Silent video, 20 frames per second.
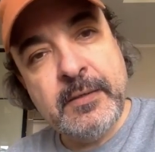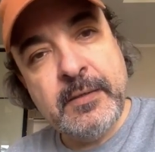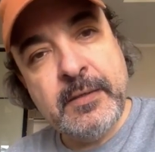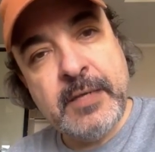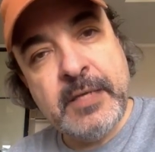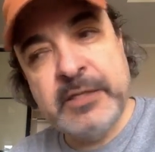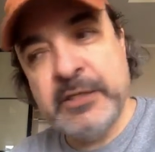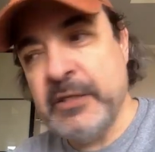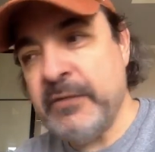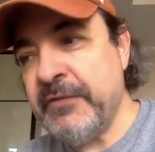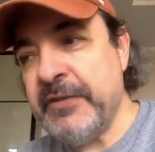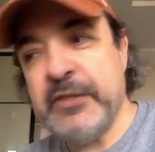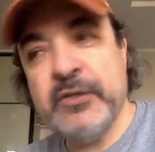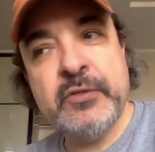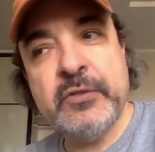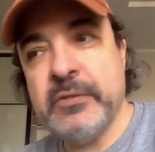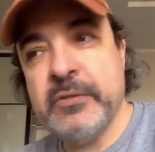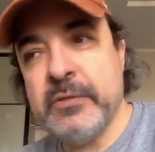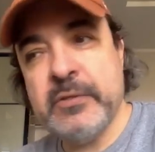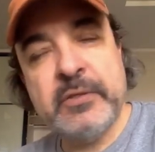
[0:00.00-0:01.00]
as if
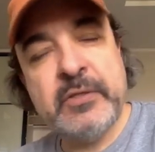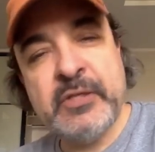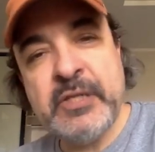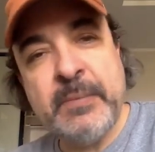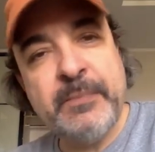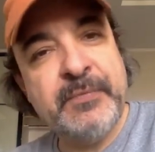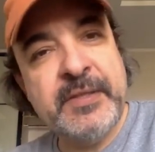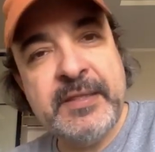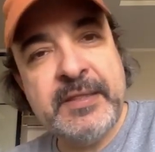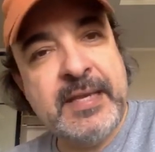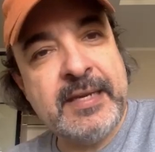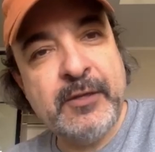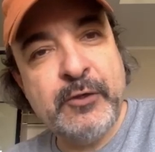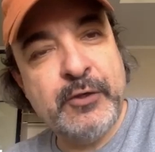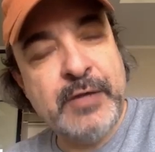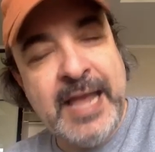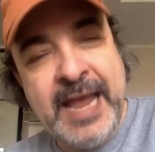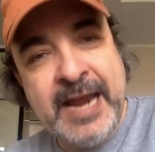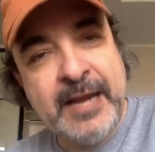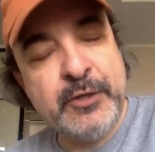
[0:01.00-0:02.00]
it's something that
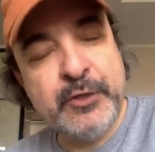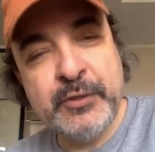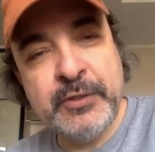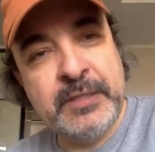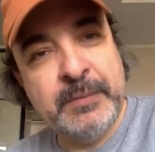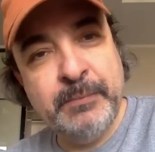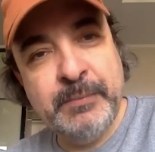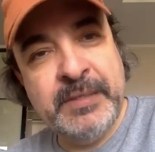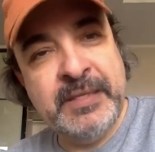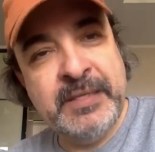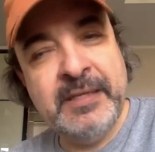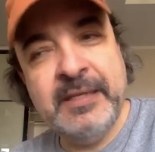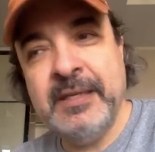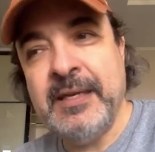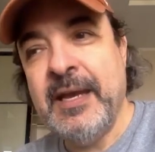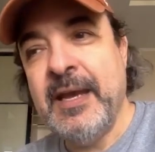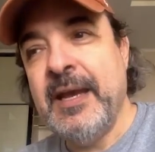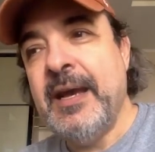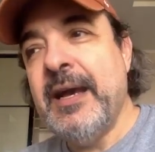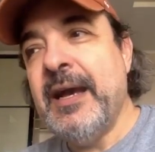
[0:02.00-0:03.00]
could actually be
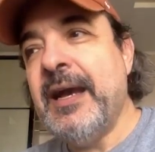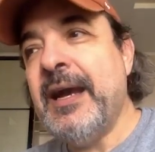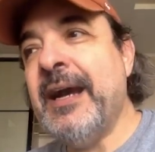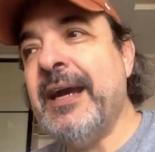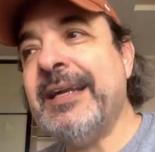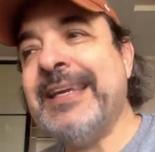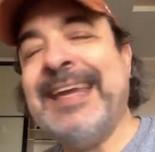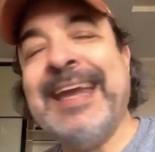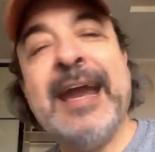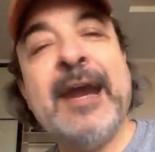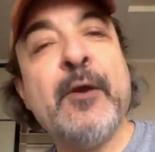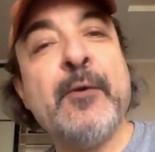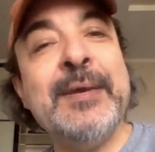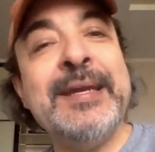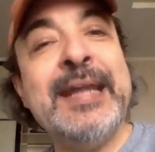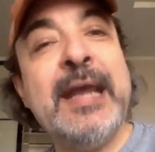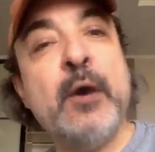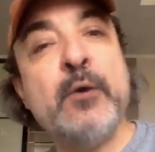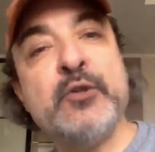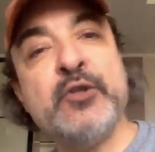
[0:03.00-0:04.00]

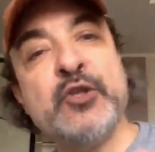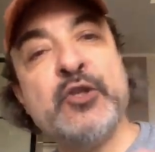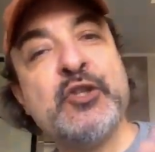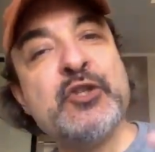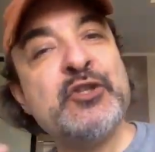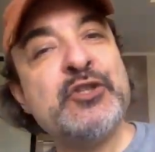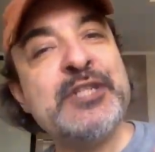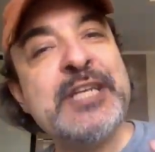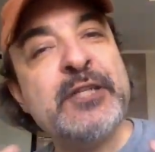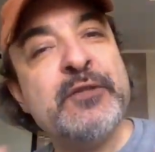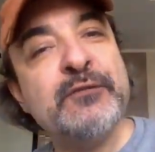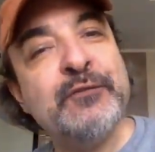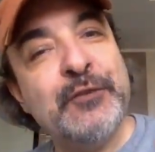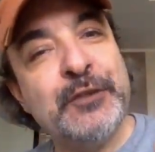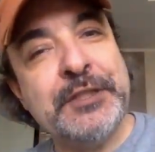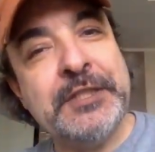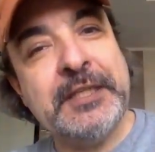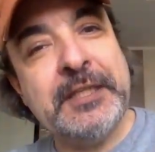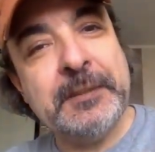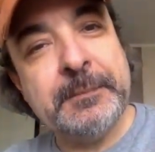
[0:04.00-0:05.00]
carried out
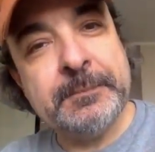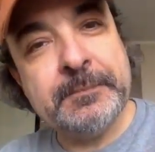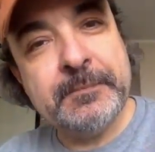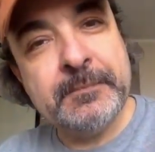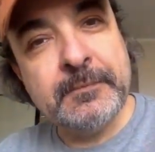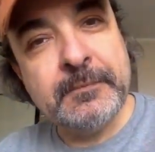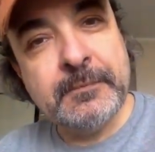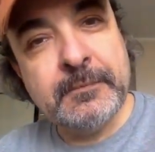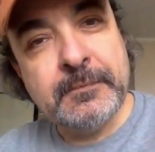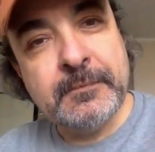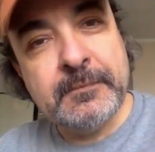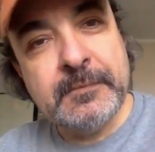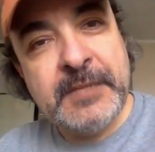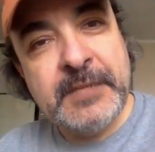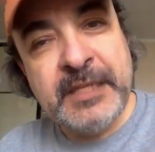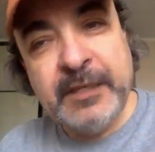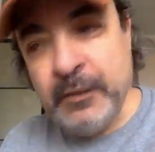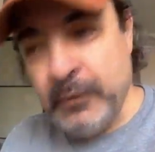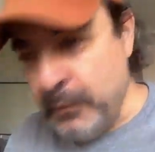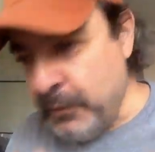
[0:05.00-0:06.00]
successfully.
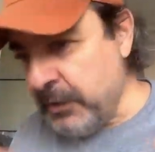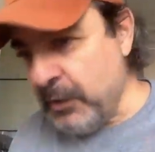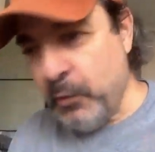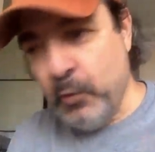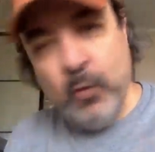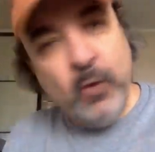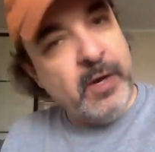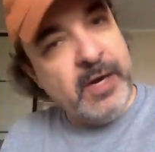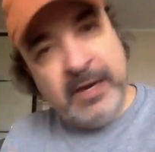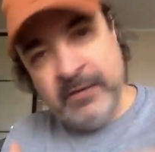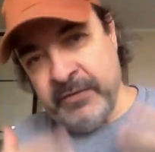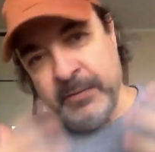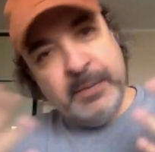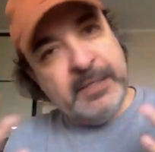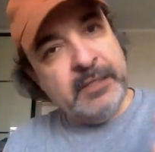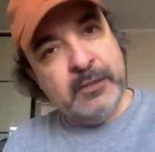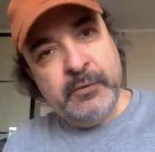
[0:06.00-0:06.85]
In a nuclear war, everybody